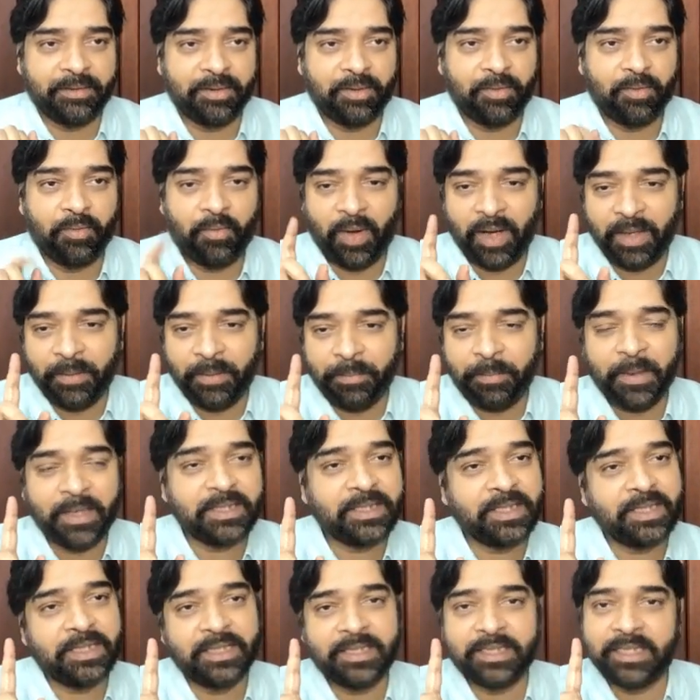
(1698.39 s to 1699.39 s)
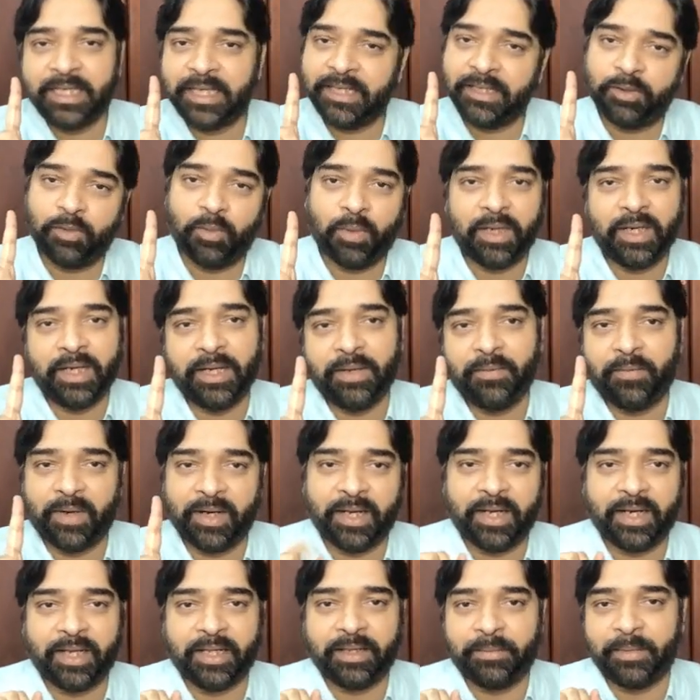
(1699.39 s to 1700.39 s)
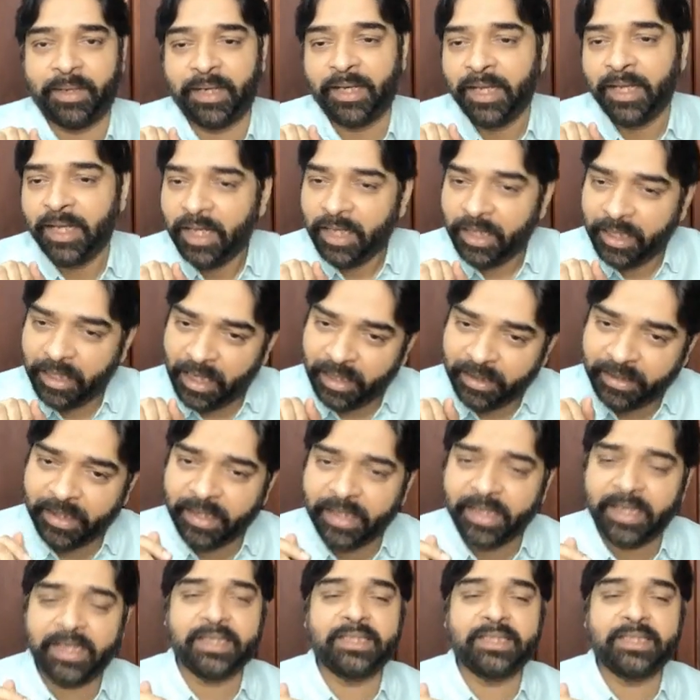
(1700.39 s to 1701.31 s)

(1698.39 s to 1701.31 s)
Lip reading: One person is saying to only one arrangement. Nothing is